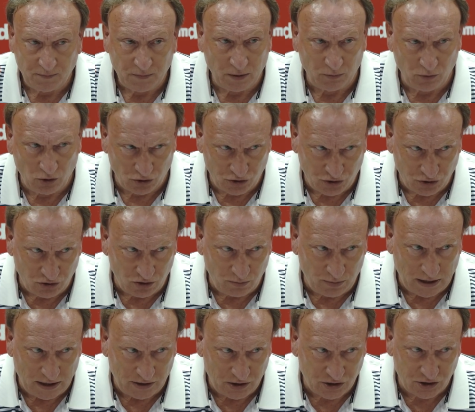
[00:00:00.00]
I'm not sure
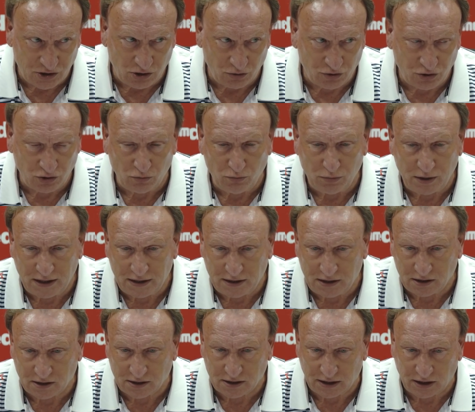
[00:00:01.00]
about the social
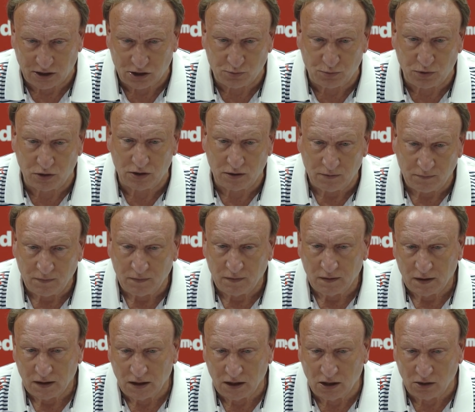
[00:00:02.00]
media things, but,
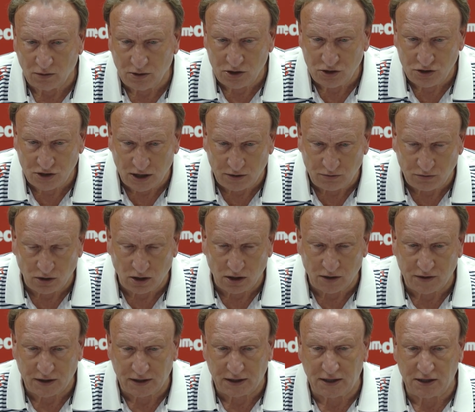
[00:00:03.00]
you know, in general, I
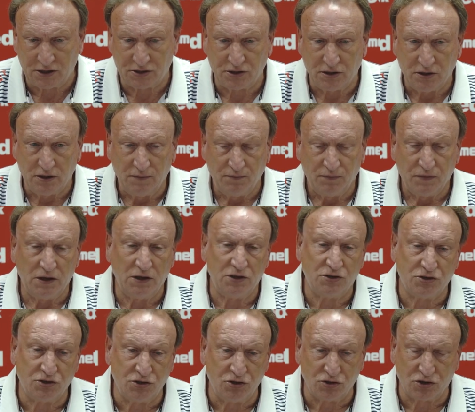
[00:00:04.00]
think it's,
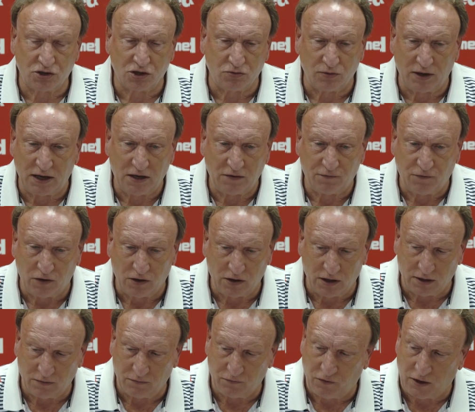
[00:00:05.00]
it's just great for
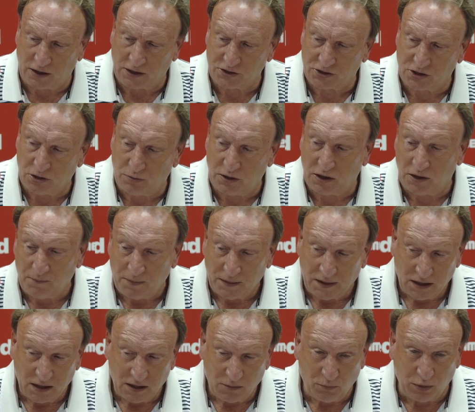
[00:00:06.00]
the fans to be
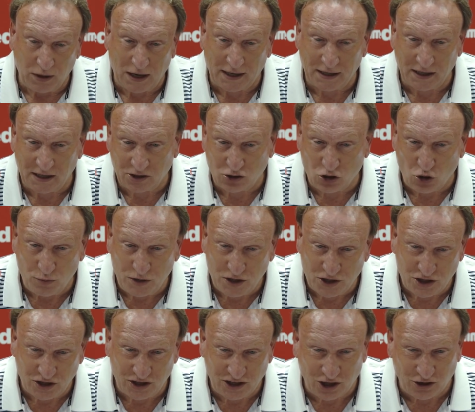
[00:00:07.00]
planning coming
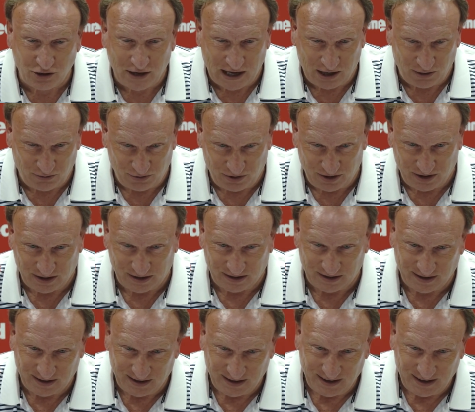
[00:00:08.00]
to the ground
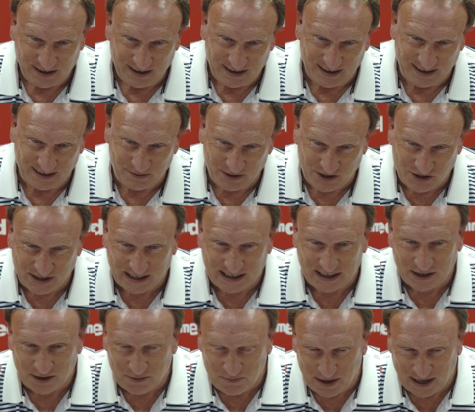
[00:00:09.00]
and, and
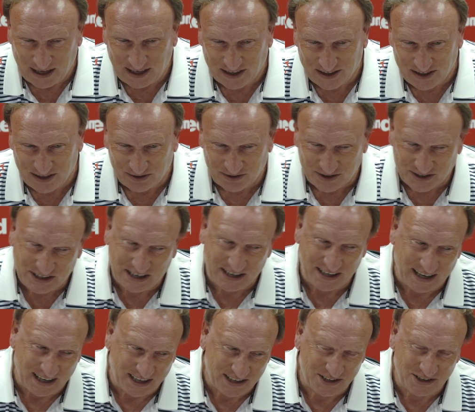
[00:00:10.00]
seeing the mates and sit
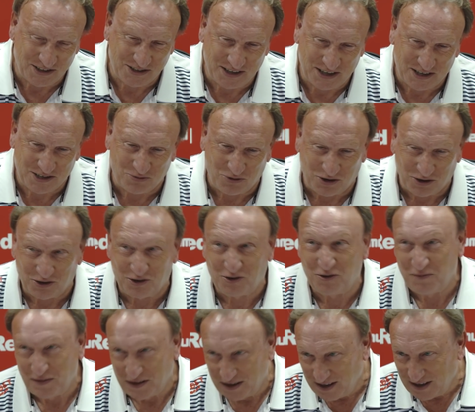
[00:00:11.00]
next to this one
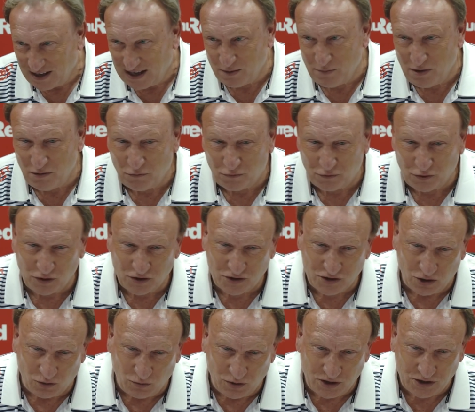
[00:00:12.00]
or him in front's
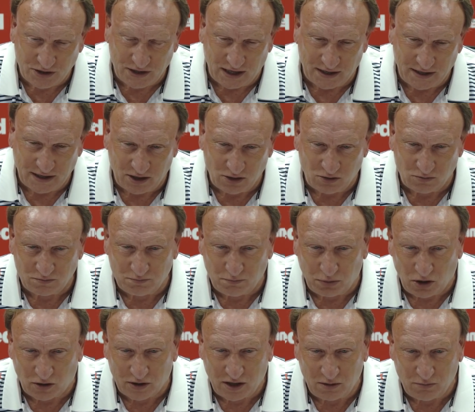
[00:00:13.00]
always standing up and
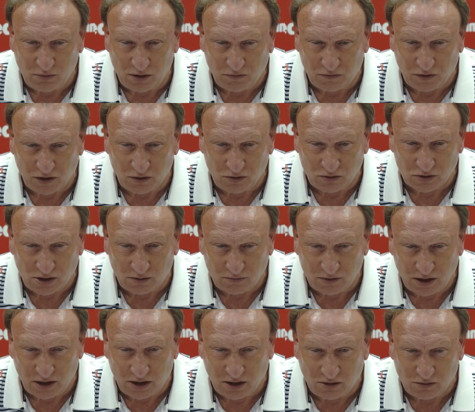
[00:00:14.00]
blocking me views. I'm, um,
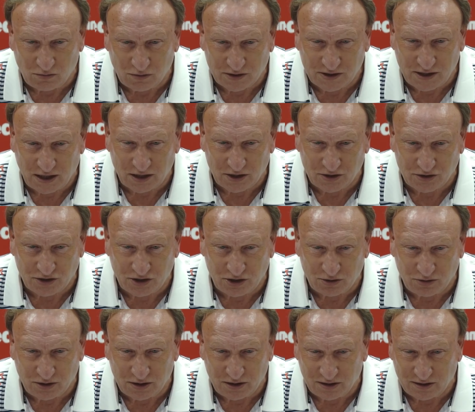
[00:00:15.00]
you know, and tell a
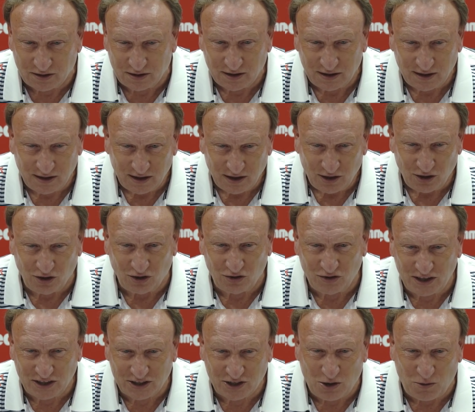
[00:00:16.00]
steward and all
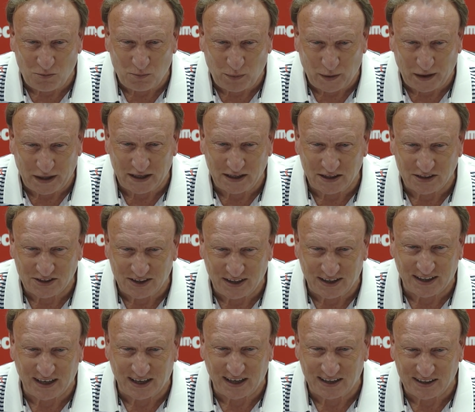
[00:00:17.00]
these complaints
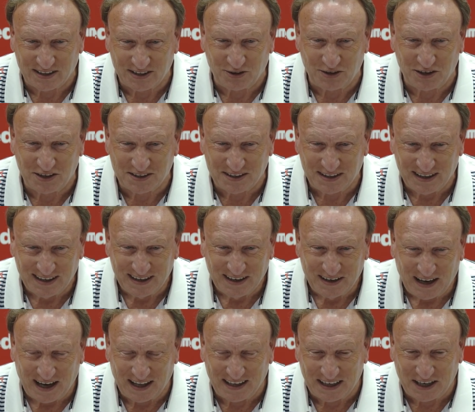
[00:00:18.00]
and things. So it's,
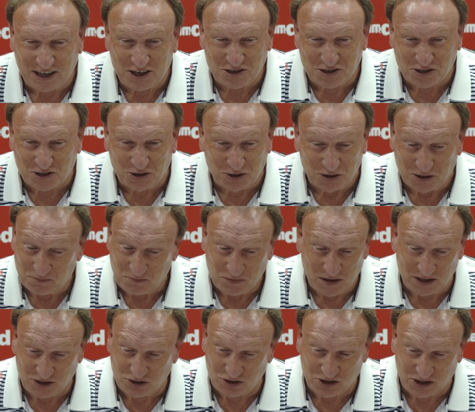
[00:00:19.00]
I think it's good.
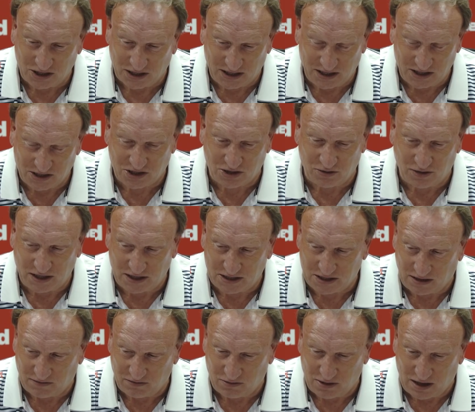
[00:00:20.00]
I just think it's great
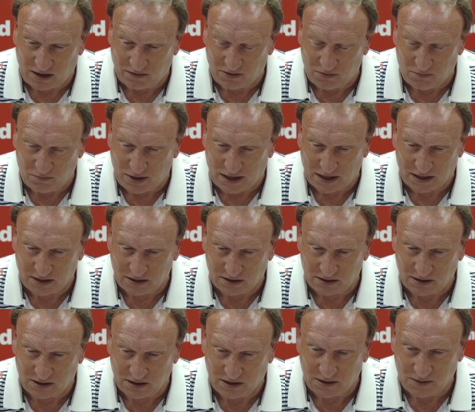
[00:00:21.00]
to have them, have them back
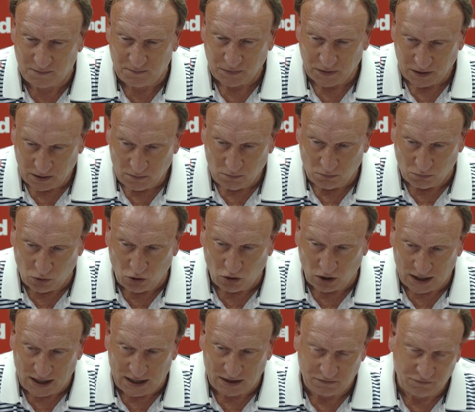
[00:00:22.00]
and uh,
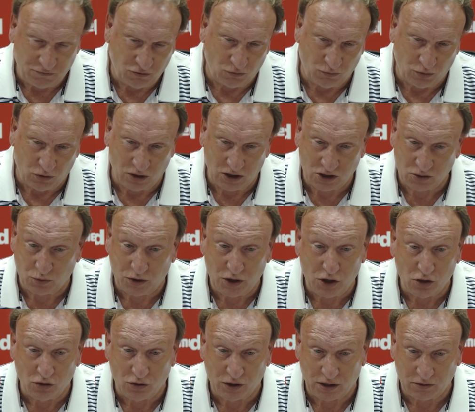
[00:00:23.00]
more like football as we
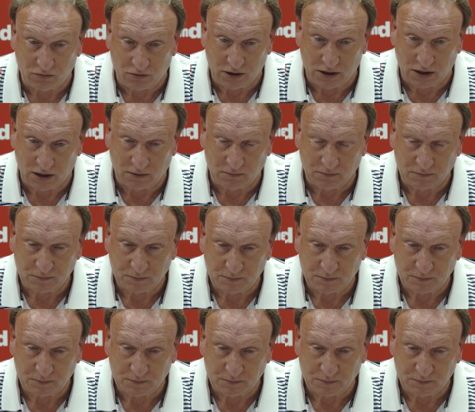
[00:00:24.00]
known it, really.